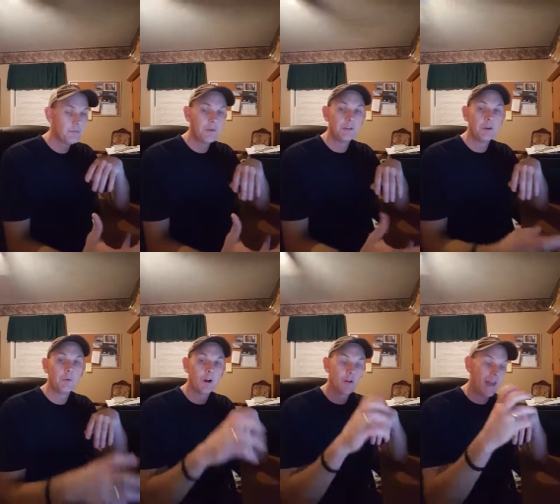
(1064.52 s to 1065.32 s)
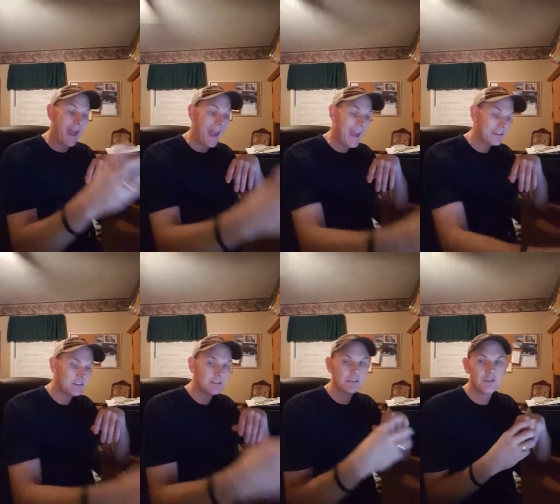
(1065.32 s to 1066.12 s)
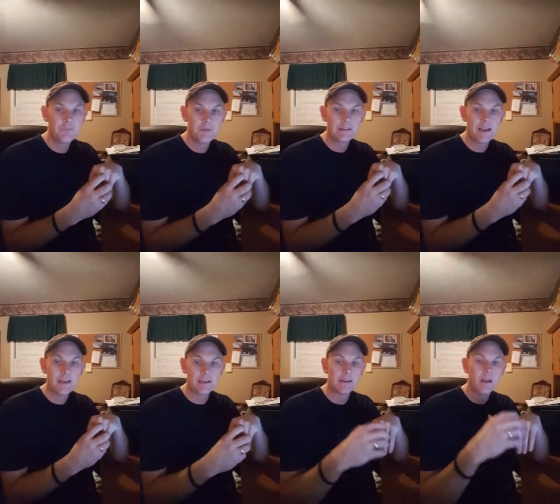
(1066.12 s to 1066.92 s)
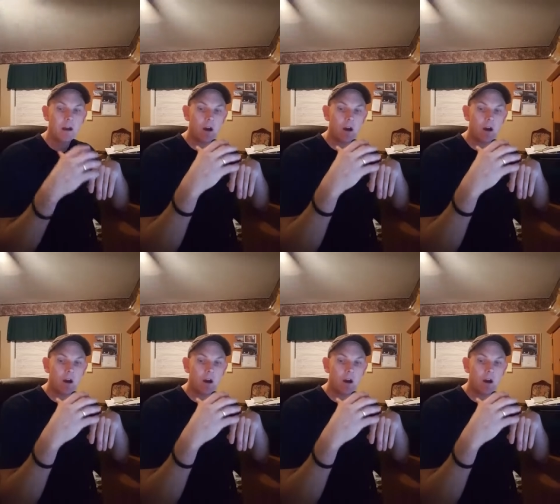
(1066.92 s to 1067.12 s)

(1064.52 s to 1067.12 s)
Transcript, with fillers: been doing, are the actions that you've been taking,